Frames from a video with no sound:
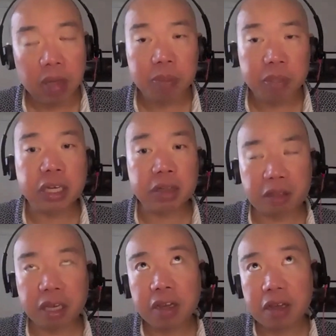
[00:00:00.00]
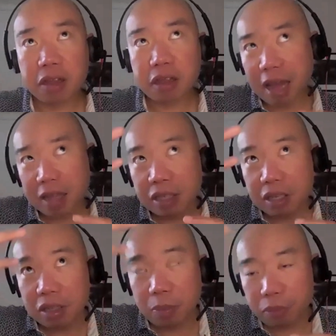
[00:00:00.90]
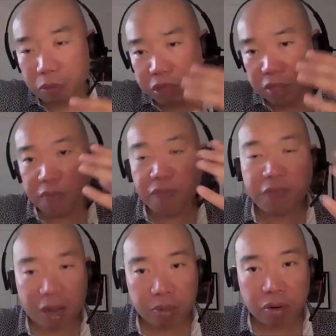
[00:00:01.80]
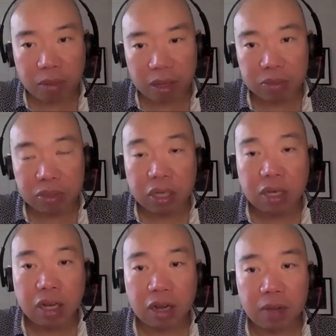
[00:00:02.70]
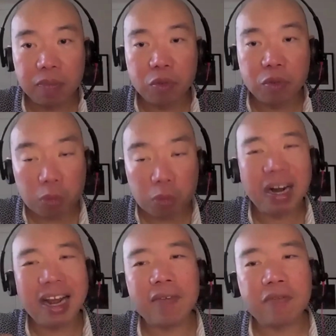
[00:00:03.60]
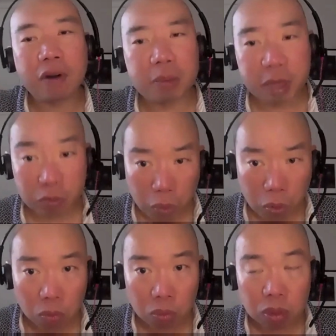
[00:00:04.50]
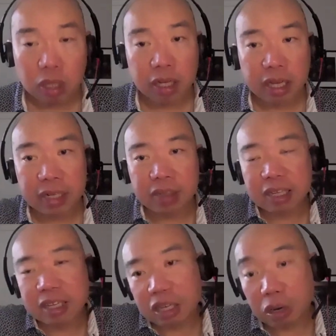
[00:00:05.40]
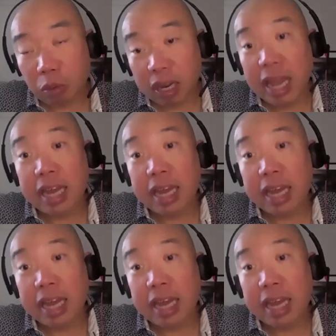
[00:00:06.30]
Because I think that the protein and fiber amount would play a very big role in the caloric